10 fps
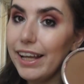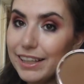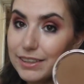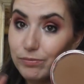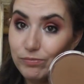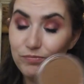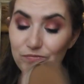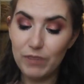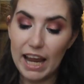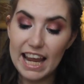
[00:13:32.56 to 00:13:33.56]
it
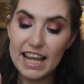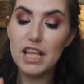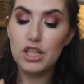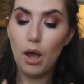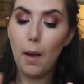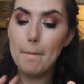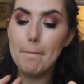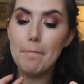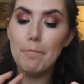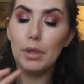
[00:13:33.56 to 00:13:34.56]
is
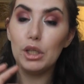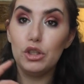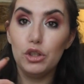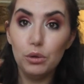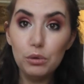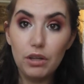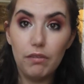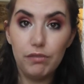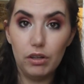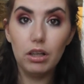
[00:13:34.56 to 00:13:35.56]

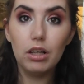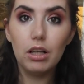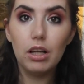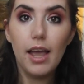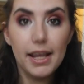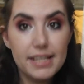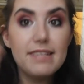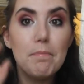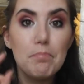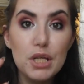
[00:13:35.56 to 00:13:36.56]
beautiful. It
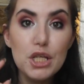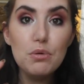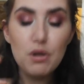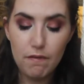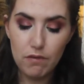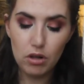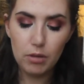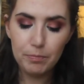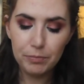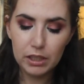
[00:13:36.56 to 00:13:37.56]
is
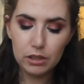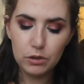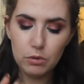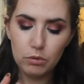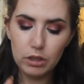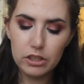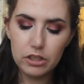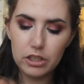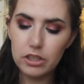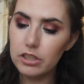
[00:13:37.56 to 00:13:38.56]
beautiful. You
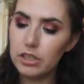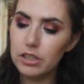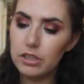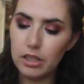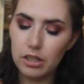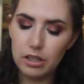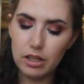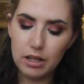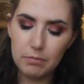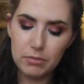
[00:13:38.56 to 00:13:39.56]
literally just need to
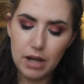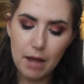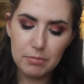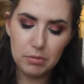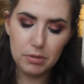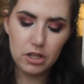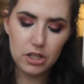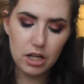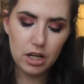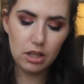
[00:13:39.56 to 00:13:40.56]
tap your
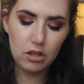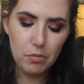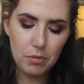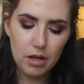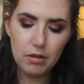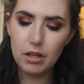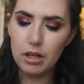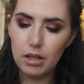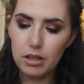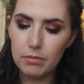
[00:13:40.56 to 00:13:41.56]
brush in it a little bit.
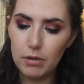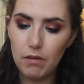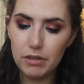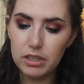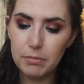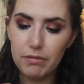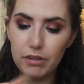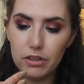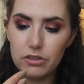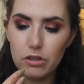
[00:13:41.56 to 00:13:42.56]
Obviously my
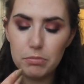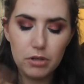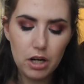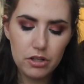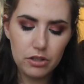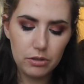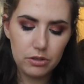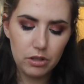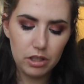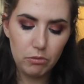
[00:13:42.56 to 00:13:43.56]
finger is not a brush, so
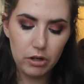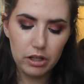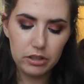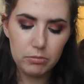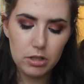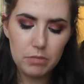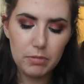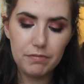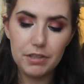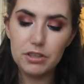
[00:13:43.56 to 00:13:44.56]
it's not going to work as much,
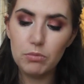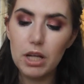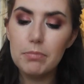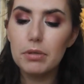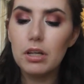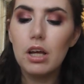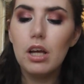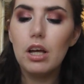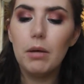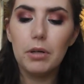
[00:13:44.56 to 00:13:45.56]
but if I swipe,
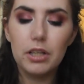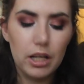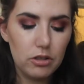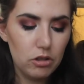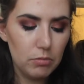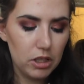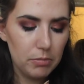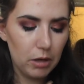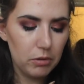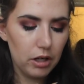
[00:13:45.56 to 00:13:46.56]
I'm going to get too much
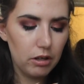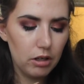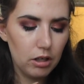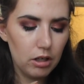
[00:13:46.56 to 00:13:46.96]
powder.